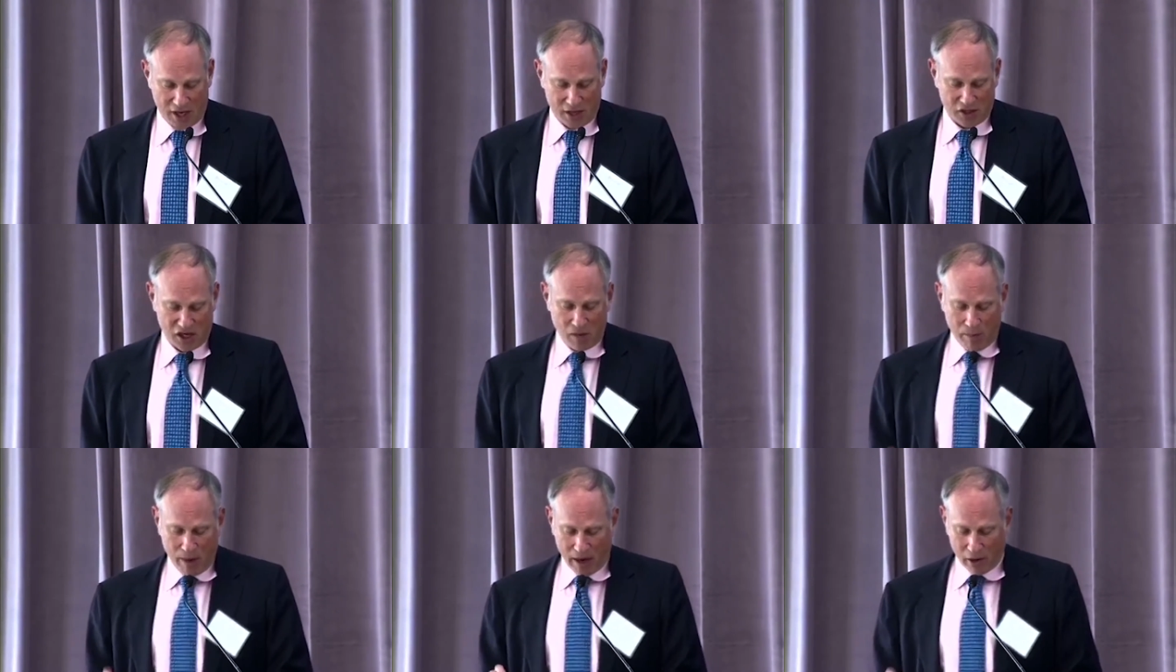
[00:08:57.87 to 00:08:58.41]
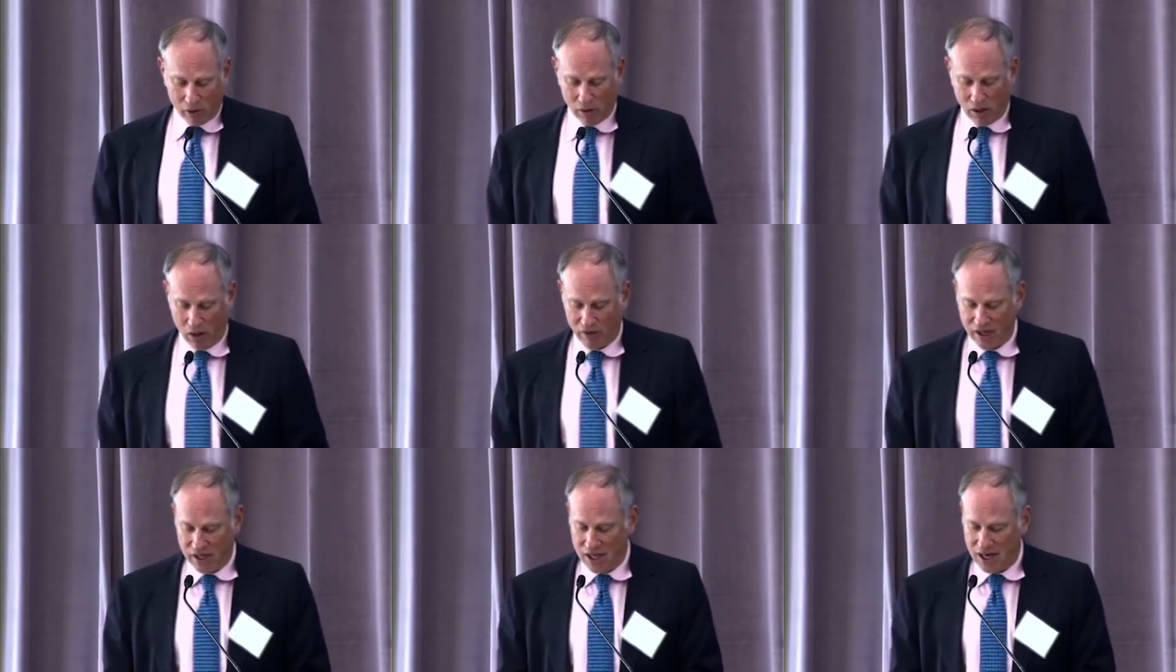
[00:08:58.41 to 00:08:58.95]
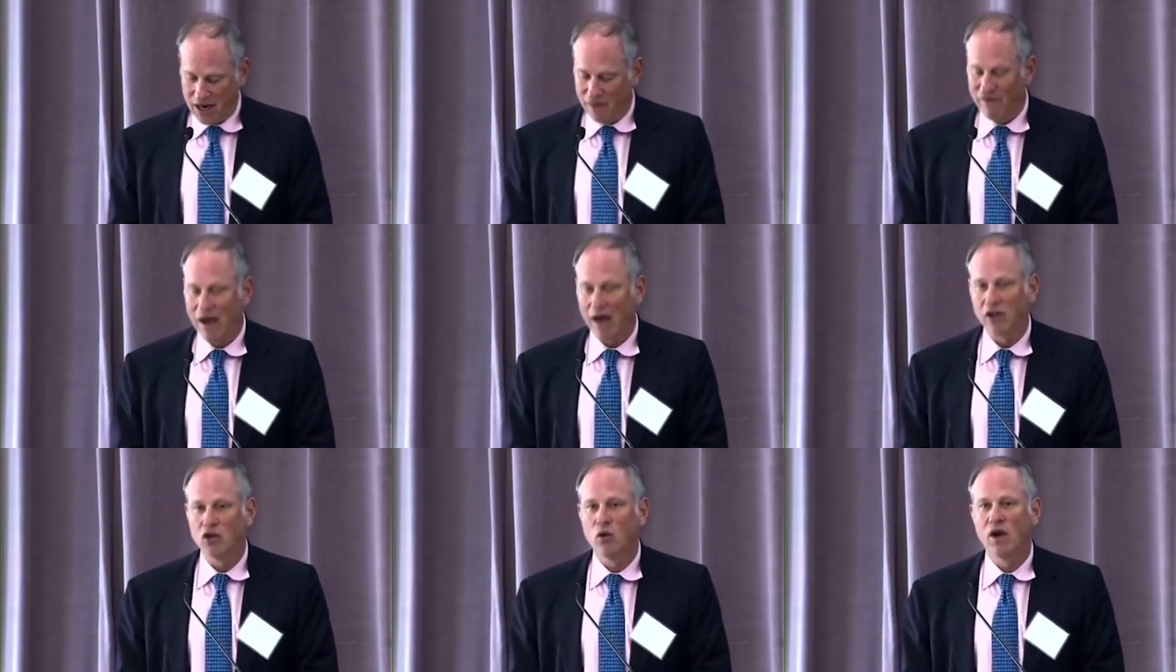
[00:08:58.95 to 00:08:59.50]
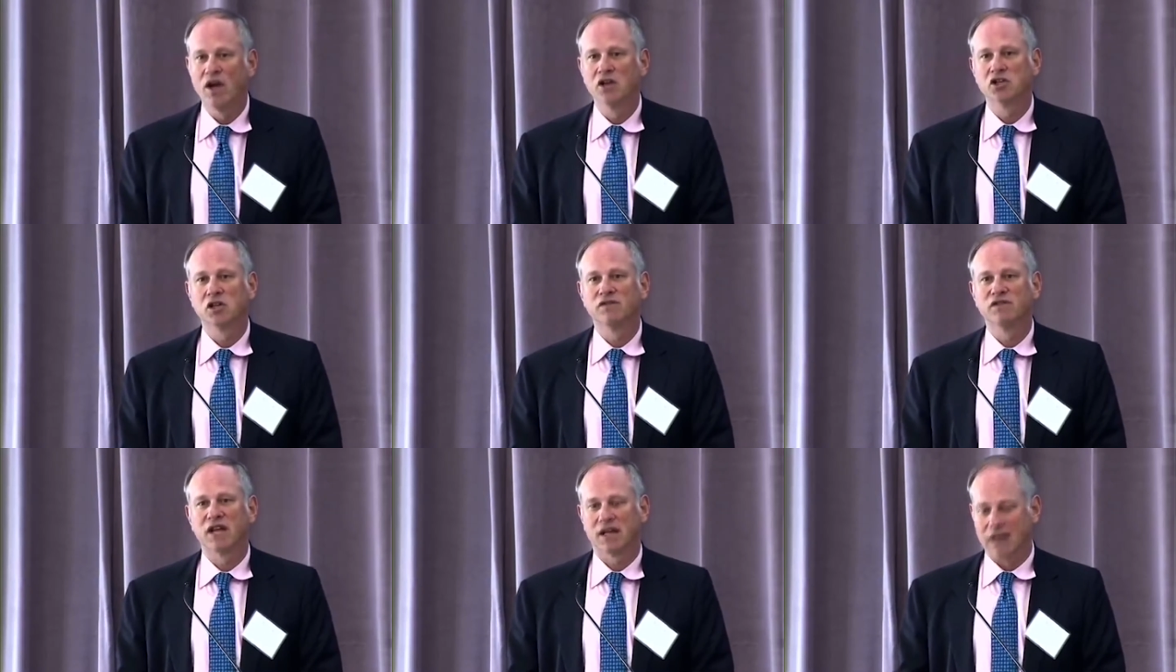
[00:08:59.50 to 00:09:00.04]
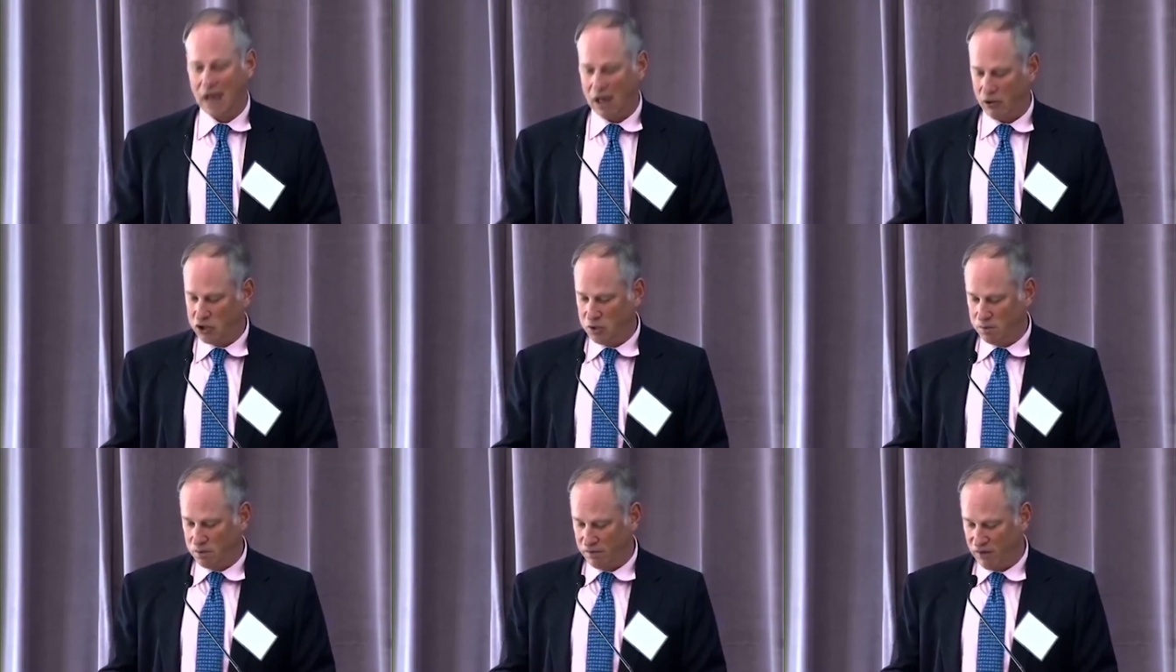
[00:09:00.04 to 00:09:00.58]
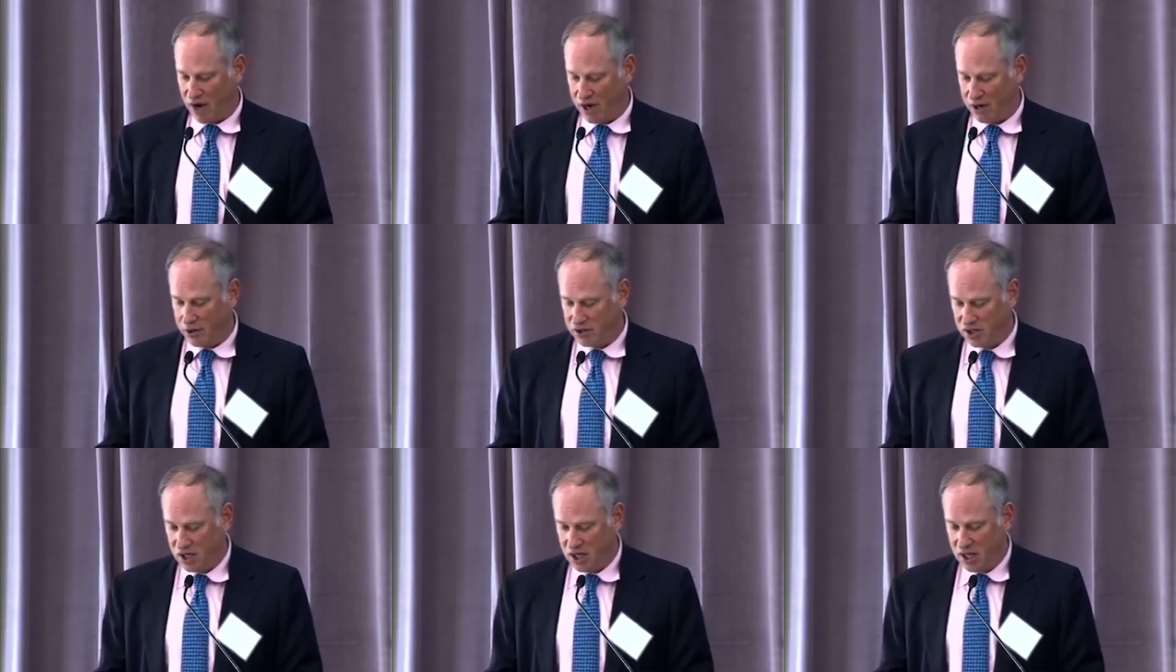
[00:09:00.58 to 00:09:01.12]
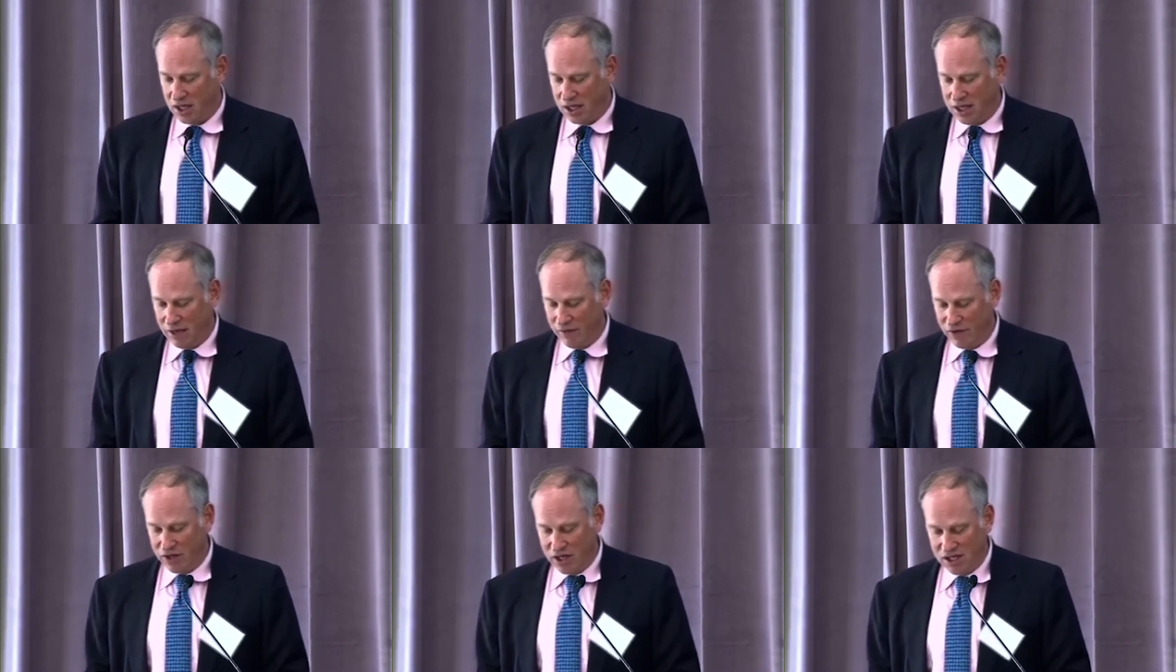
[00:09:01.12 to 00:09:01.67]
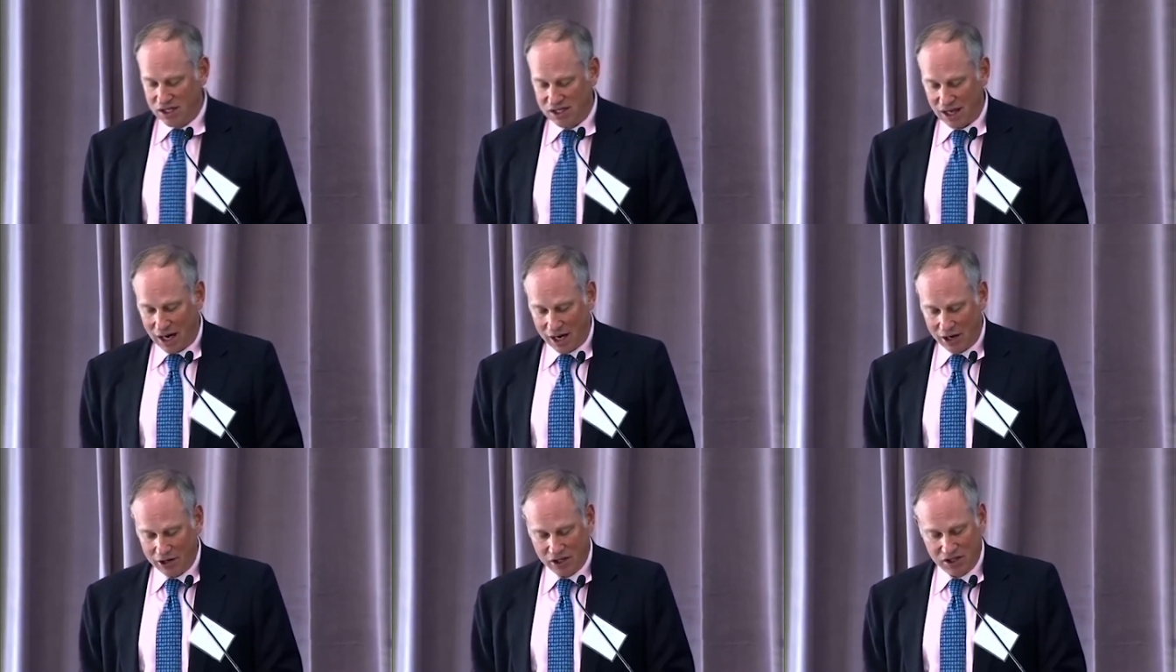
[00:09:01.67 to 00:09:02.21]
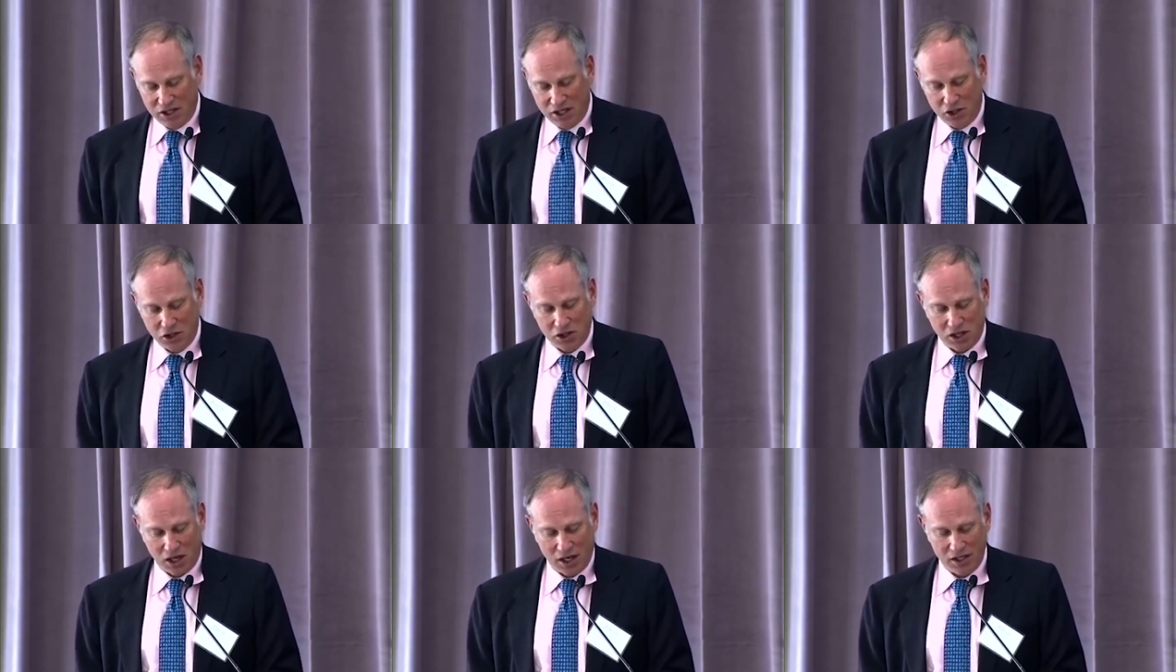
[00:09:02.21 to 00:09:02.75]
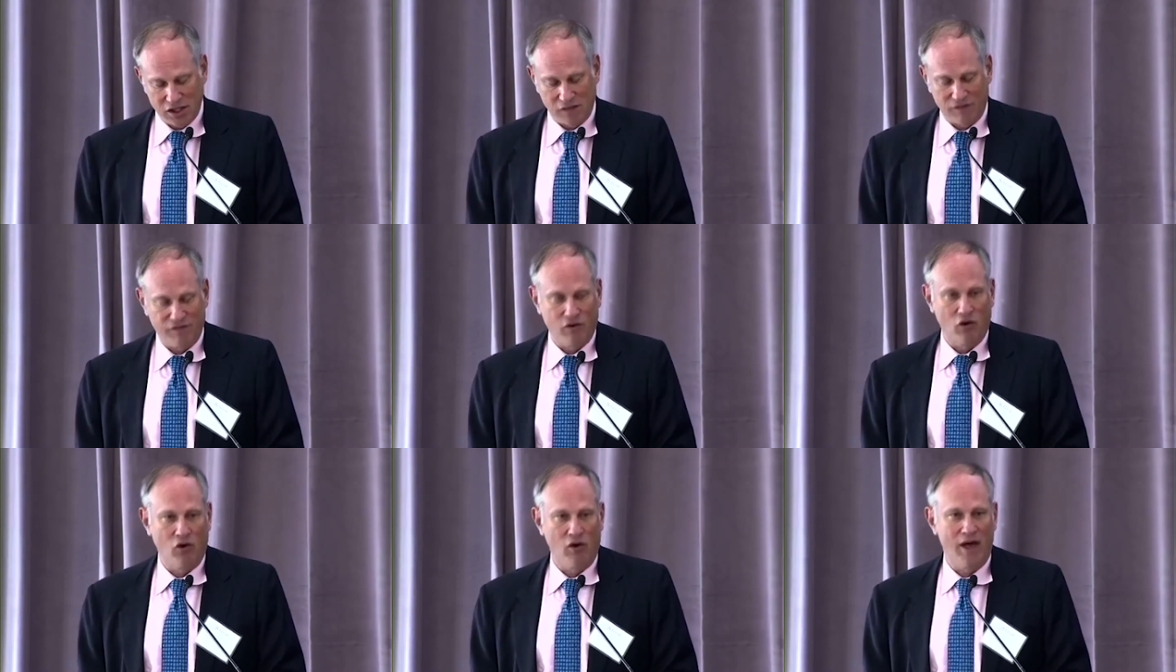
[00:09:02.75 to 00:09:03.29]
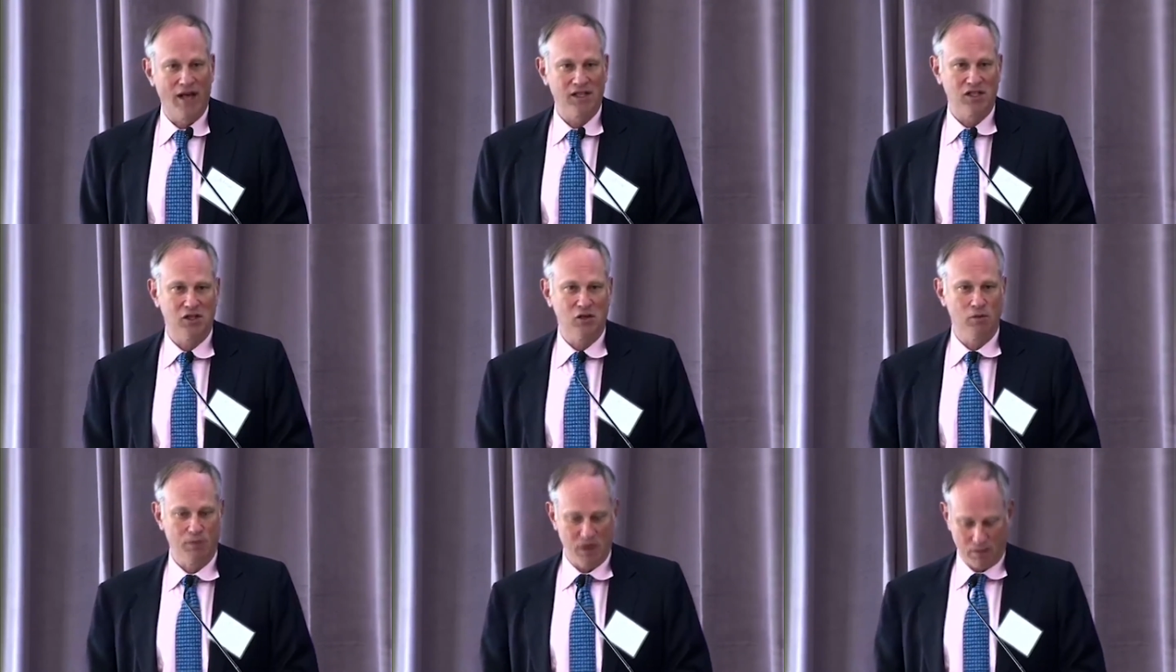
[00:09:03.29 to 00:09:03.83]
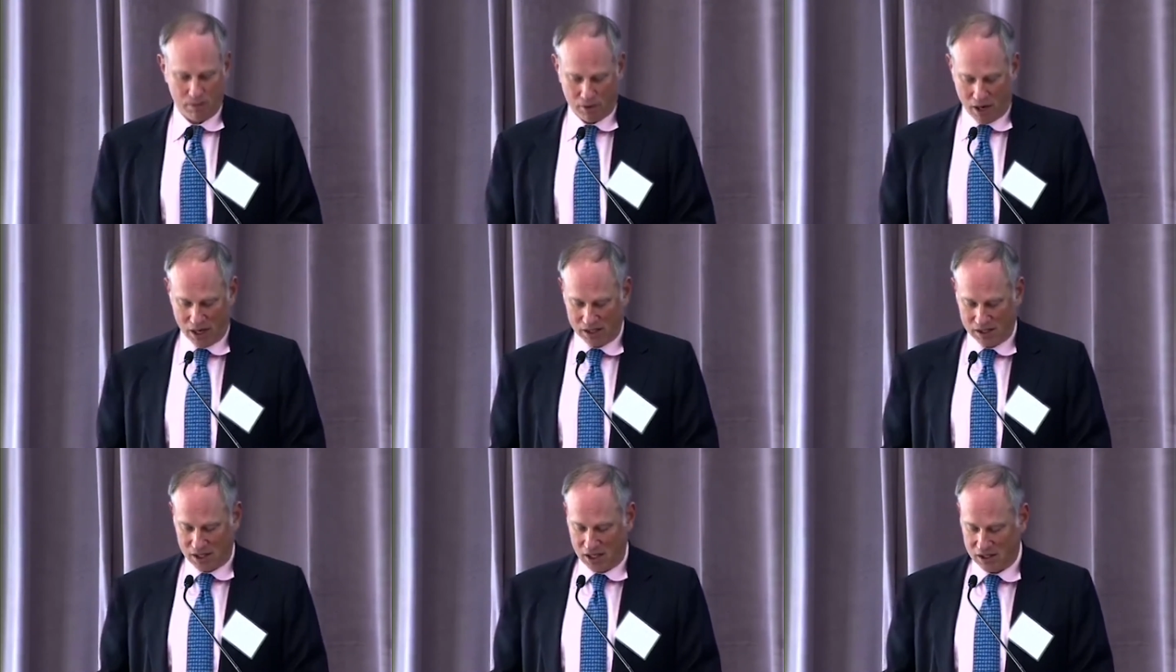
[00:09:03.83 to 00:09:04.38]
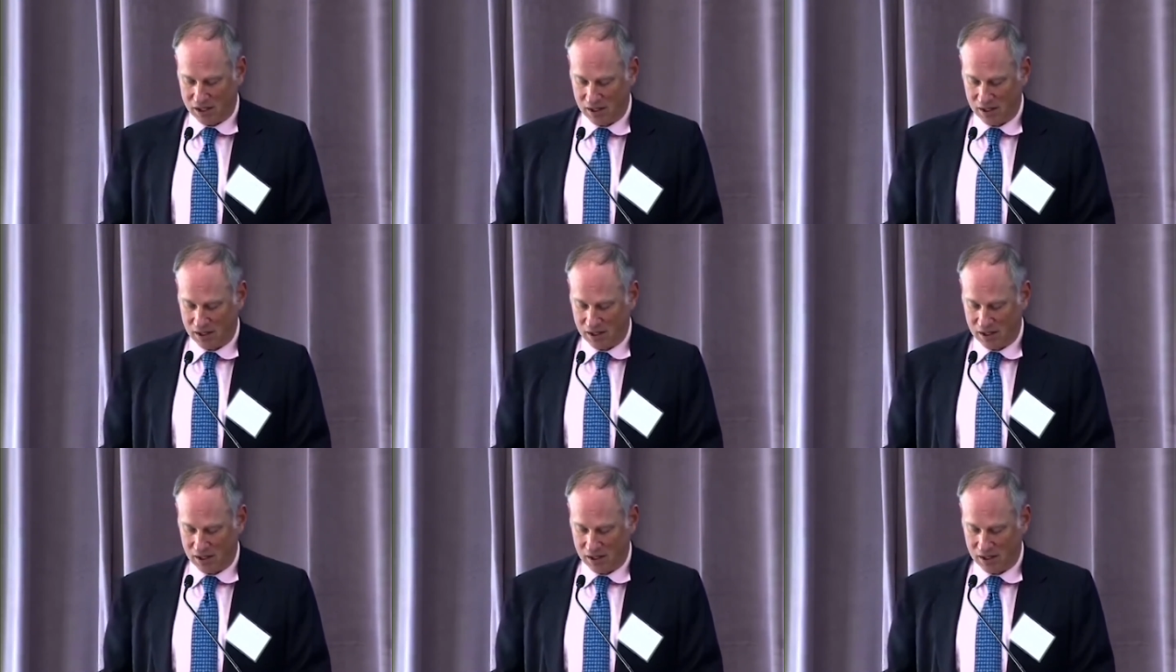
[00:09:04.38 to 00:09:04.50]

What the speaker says: In parallel, they did an evaluation of technology providers. Given the desire to digitize the full S2P process,